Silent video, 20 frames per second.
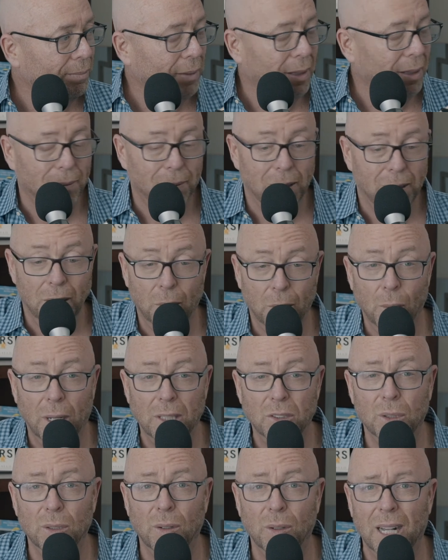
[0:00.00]
Um, in a
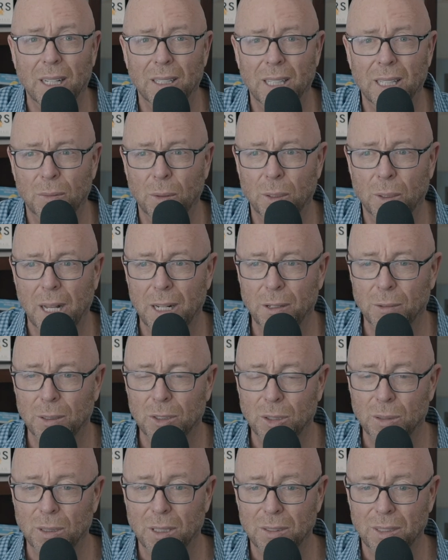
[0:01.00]
restaurant, like we're not in
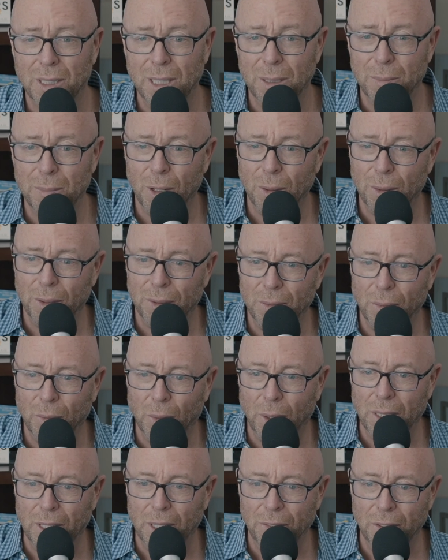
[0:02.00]
restaurants anymore. But
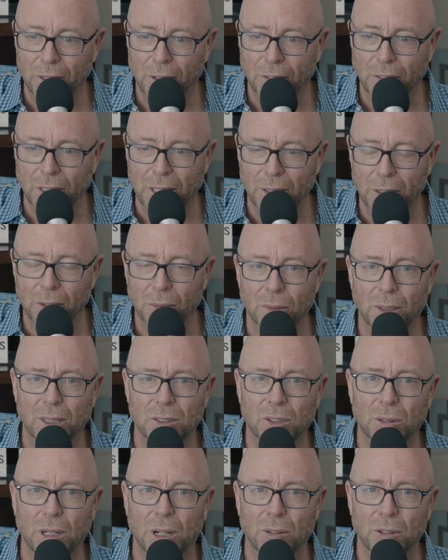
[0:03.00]
one, if you ever eat
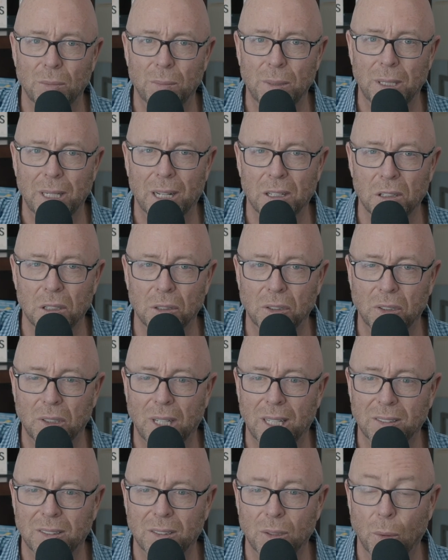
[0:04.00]
restaurant with me, I'll always
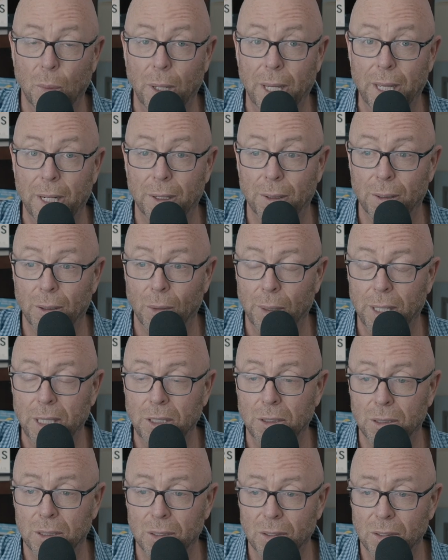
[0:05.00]
ask the waiter or
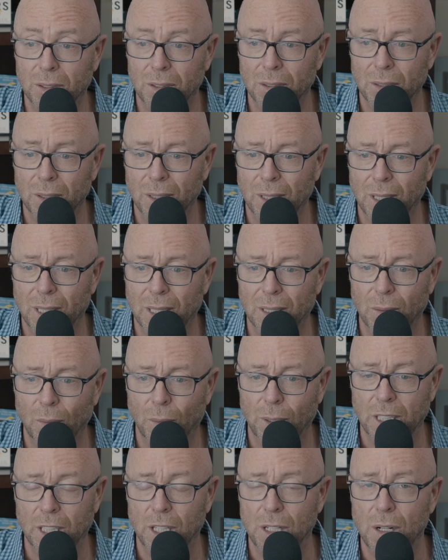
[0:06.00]
waitress,
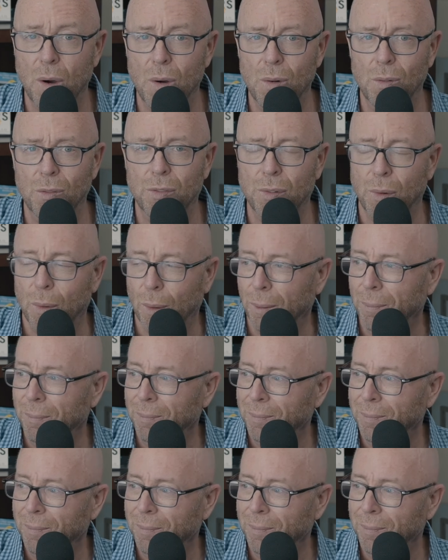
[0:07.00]
"What are you known for?"